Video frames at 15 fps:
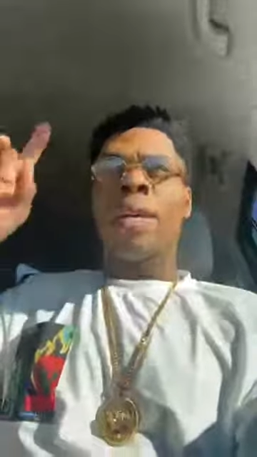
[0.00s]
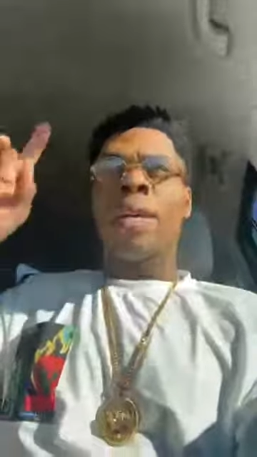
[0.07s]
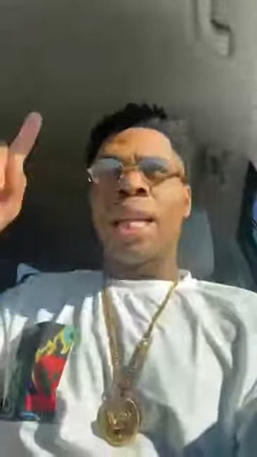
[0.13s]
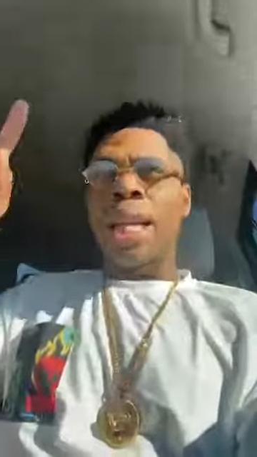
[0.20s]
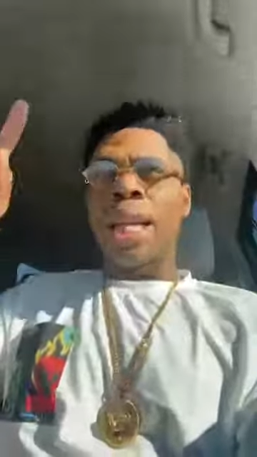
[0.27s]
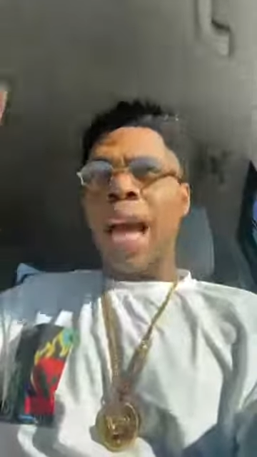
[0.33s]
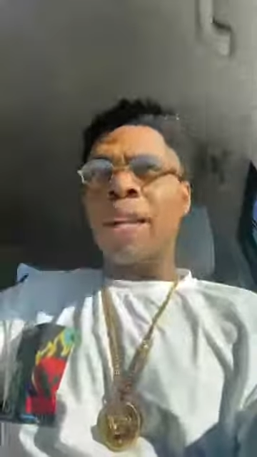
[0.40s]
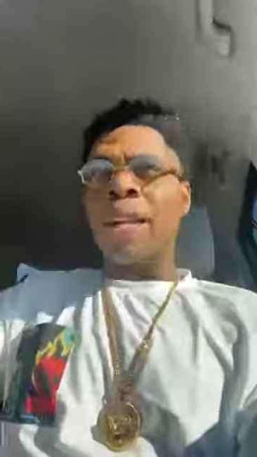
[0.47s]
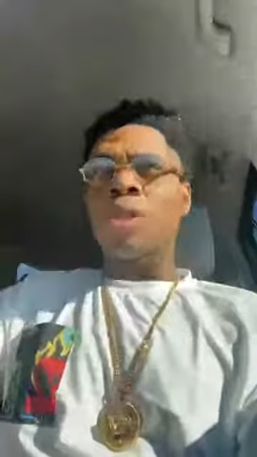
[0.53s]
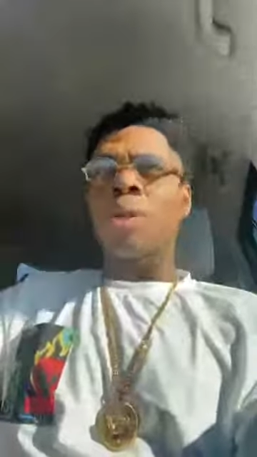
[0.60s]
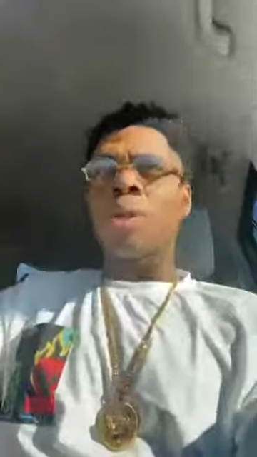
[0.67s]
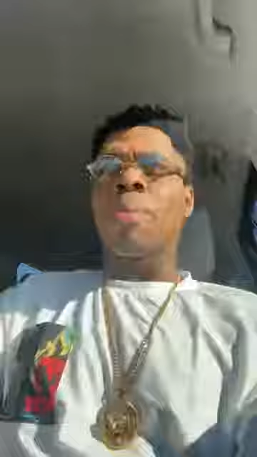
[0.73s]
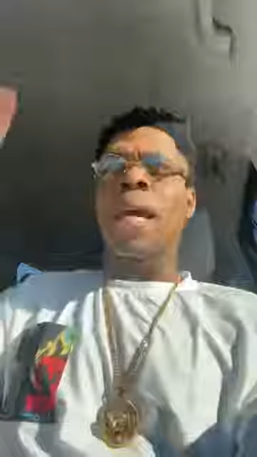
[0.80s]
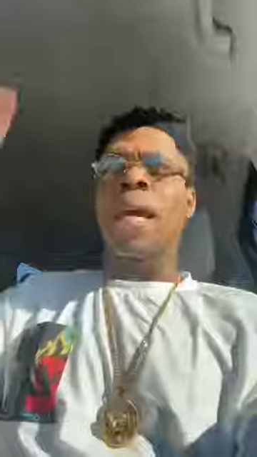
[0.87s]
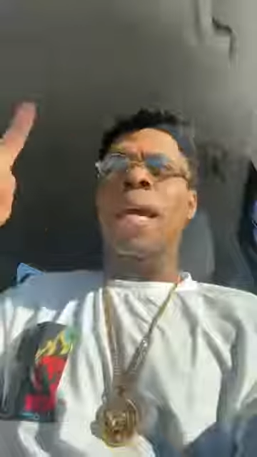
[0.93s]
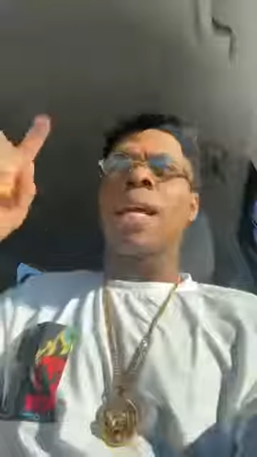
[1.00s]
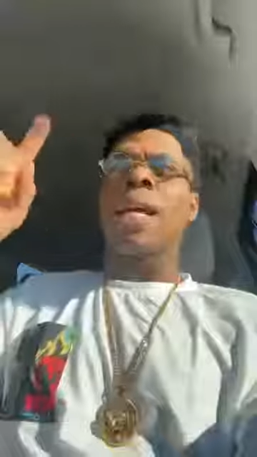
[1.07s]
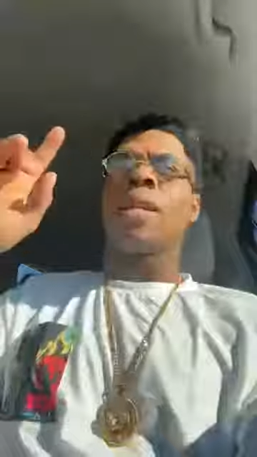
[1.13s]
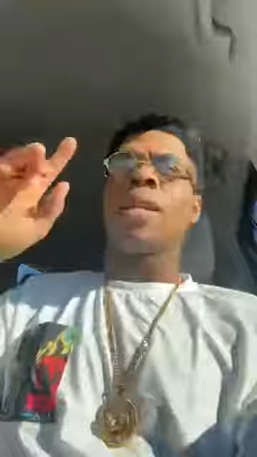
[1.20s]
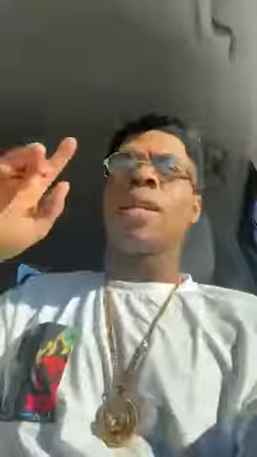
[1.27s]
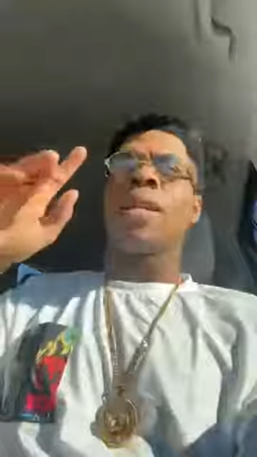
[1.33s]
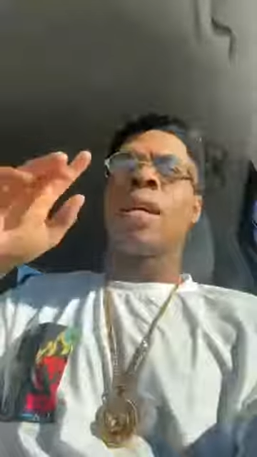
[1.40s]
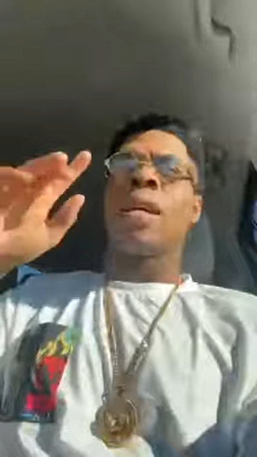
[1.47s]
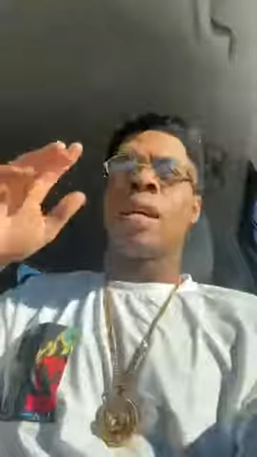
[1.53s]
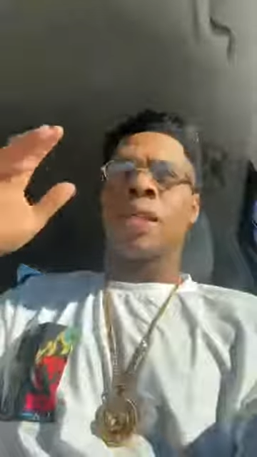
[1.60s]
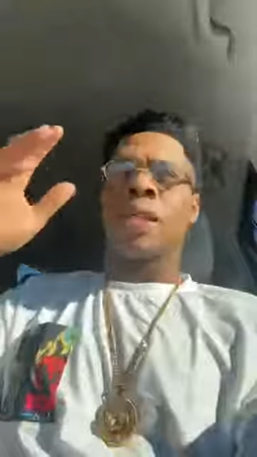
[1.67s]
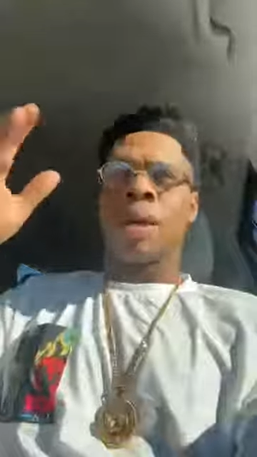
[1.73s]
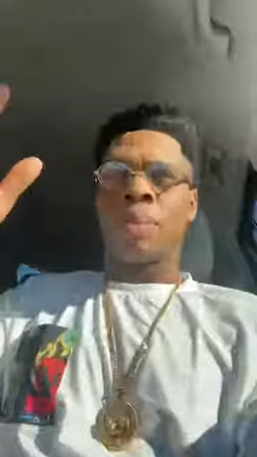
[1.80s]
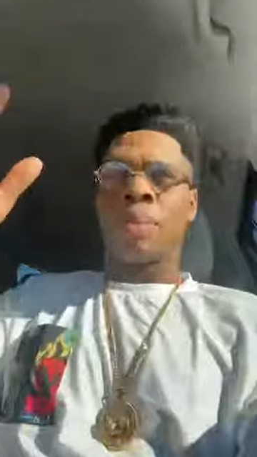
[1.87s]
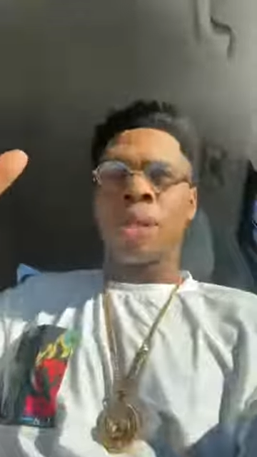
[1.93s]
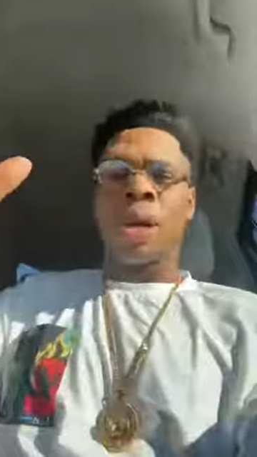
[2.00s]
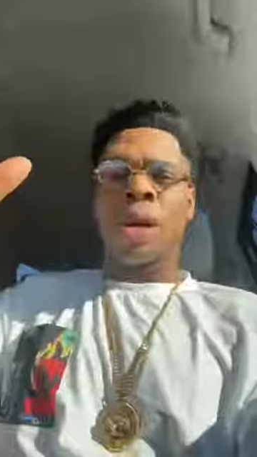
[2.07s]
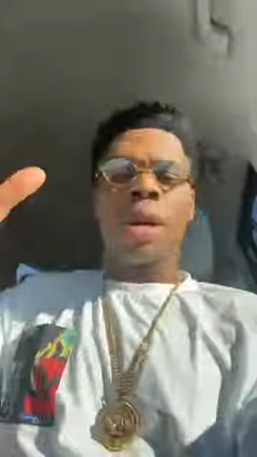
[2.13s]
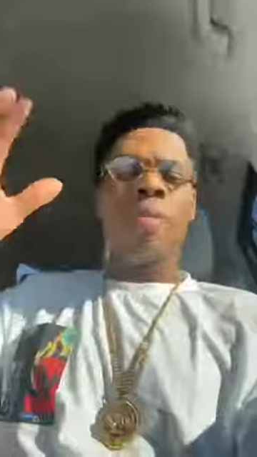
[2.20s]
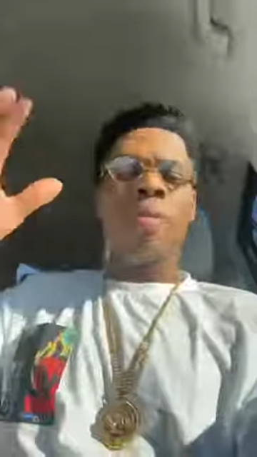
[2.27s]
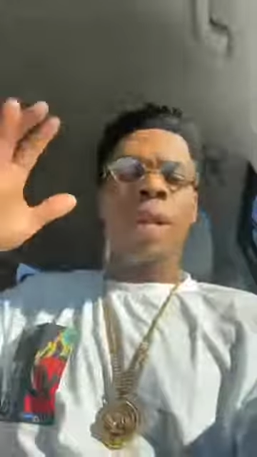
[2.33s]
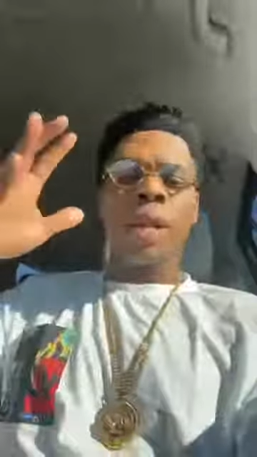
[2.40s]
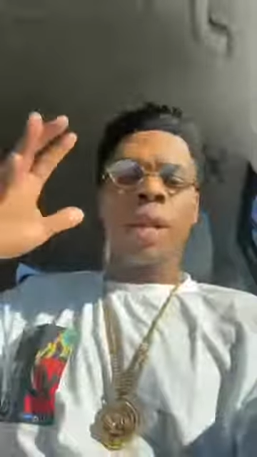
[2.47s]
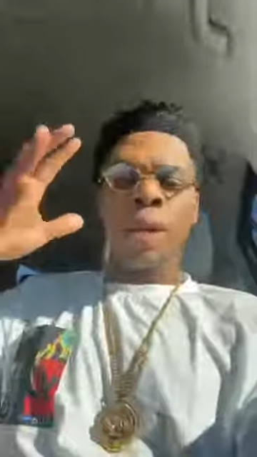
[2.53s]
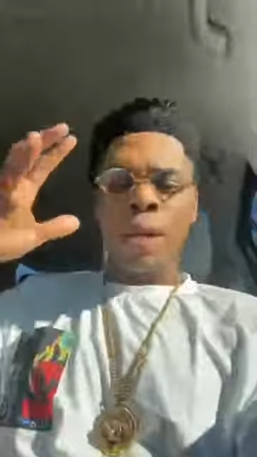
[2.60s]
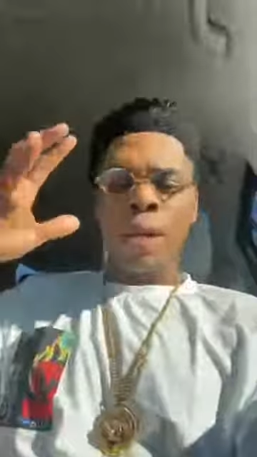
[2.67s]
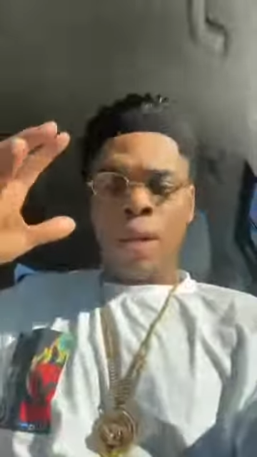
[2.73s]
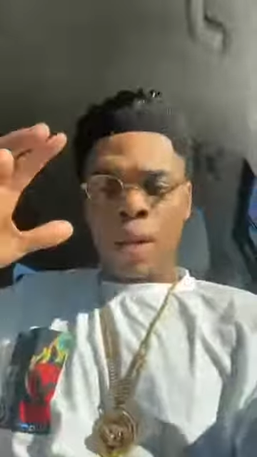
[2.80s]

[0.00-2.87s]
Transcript: the natural man is observing